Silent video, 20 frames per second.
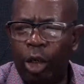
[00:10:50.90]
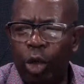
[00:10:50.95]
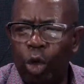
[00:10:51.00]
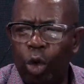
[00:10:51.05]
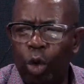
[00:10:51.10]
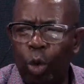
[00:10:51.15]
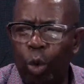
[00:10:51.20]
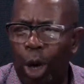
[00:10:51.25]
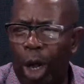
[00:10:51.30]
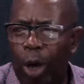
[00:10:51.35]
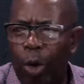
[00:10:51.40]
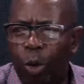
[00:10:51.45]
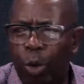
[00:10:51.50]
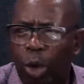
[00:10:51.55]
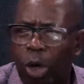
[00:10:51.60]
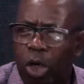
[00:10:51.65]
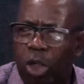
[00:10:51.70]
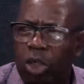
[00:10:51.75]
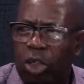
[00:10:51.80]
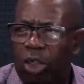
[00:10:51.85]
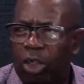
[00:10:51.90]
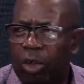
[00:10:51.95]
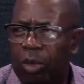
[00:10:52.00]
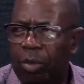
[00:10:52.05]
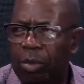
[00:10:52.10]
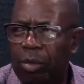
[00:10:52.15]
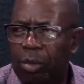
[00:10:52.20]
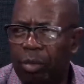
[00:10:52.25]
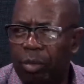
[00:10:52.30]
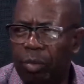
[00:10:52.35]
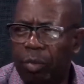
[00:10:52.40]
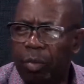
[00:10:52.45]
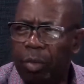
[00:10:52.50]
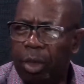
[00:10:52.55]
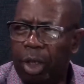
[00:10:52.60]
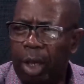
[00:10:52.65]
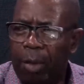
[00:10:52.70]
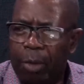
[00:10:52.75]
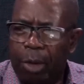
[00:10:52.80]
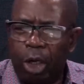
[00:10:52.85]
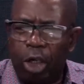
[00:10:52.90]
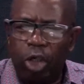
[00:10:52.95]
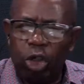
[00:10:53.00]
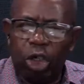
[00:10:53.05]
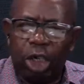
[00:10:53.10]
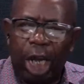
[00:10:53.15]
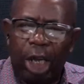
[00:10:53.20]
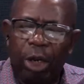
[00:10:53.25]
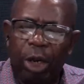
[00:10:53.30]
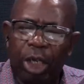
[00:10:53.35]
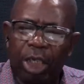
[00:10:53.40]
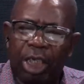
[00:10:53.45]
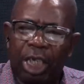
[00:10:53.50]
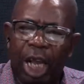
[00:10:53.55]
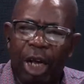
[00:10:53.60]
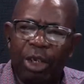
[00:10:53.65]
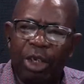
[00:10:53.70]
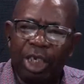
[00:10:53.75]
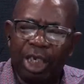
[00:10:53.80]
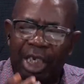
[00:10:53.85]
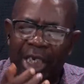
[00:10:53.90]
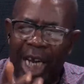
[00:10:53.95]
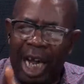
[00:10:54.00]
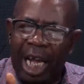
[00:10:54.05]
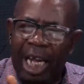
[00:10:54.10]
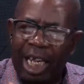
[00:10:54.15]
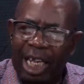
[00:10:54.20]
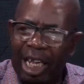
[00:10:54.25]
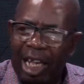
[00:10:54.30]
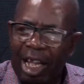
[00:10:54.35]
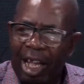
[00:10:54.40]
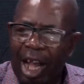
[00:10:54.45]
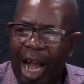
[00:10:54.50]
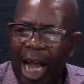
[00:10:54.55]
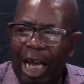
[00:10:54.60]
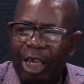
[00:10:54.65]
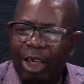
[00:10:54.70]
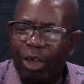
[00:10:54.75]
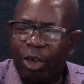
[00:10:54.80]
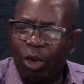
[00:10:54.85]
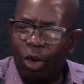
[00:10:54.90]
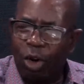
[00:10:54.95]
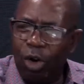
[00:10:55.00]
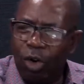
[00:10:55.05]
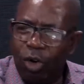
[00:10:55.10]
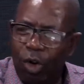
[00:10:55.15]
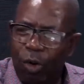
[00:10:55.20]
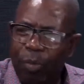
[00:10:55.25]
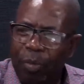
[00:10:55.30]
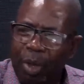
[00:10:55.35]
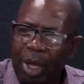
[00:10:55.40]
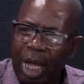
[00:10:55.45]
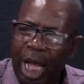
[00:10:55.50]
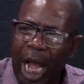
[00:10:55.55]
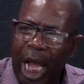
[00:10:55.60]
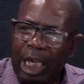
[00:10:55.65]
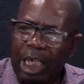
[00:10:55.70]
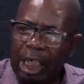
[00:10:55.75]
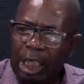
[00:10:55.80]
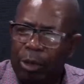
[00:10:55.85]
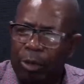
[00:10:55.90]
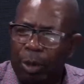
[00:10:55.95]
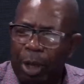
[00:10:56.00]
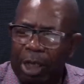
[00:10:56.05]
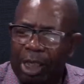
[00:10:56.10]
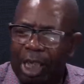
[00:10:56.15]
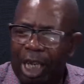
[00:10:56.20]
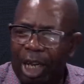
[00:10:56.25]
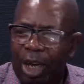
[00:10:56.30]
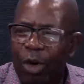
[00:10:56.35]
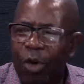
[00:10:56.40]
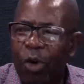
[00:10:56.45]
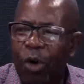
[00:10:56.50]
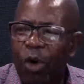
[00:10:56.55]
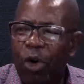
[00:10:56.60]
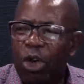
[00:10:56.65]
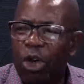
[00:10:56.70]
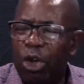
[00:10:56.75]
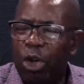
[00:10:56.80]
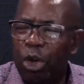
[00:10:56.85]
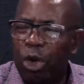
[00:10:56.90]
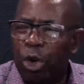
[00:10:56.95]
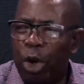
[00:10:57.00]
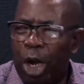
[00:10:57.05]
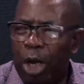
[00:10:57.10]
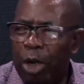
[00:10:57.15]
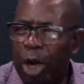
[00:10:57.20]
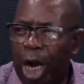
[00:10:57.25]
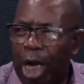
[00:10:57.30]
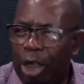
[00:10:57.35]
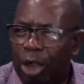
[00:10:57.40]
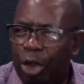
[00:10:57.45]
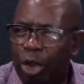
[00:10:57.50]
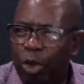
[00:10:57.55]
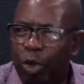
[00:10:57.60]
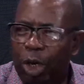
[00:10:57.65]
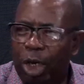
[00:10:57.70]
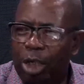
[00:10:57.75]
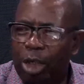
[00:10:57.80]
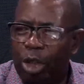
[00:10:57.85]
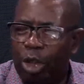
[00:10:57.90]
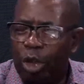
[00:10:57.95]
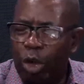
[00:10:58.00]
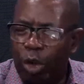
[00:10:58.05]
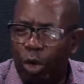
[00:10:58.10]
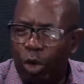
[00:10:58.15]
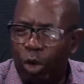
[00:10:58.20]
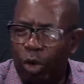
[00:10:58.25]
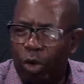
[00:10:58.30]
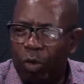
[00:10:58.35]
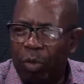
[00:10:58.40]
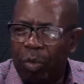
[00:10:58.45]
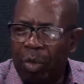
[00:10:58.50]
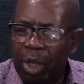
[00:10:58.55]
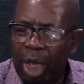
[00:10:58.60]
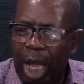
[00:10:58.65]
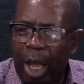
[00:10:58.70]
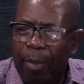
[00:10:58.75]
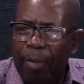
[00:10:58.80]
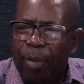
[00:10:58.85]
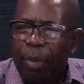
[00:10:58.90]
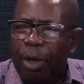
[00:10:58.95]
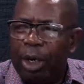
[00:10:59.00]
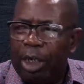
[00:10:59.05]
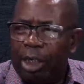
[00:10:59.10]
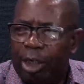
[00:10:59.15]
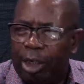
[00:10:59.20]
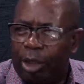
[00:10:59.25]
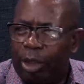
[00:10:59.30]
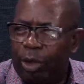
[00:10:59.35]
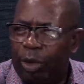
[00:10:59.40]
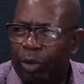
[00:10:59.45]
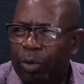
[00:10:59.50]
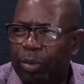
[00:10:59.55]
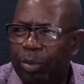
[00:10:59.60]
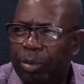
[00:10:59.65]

wayward. Because you cannot tell this lie and go home and expect your children to embrace you.